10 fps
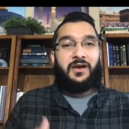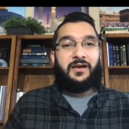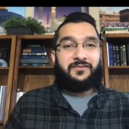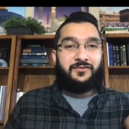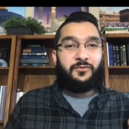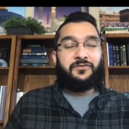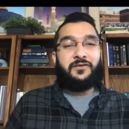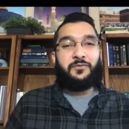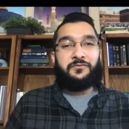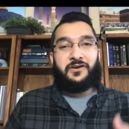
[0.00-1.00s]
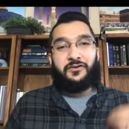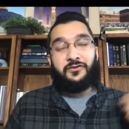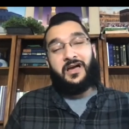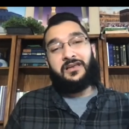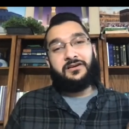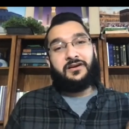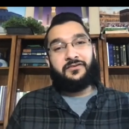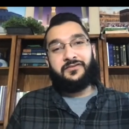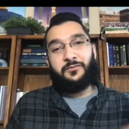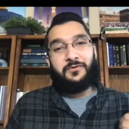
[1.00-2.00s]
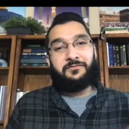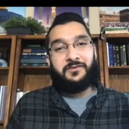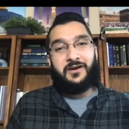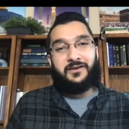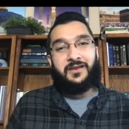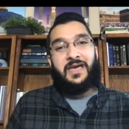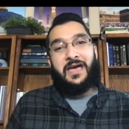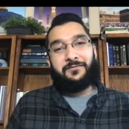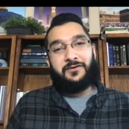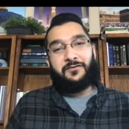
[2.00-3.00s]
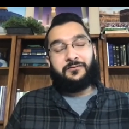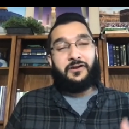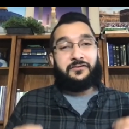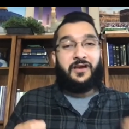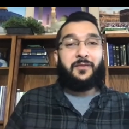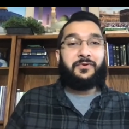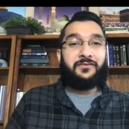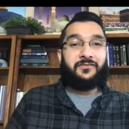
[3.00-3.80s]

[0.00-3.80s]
series that we've done, or the halaqas that we've done, have covered topics